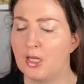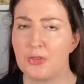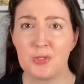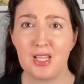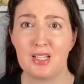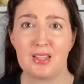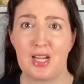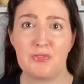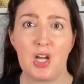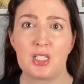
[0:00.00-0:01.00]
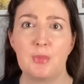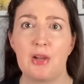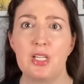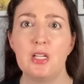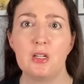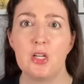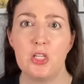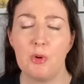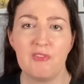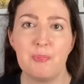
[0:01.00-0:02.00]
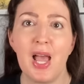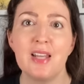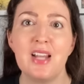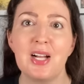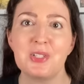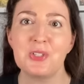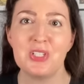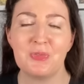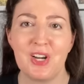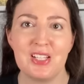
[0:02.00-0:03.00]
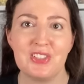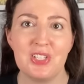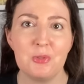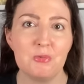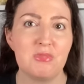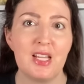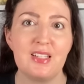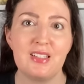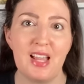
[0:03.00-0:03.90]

Another thing that I talked about here, you have bad doctors in France too, like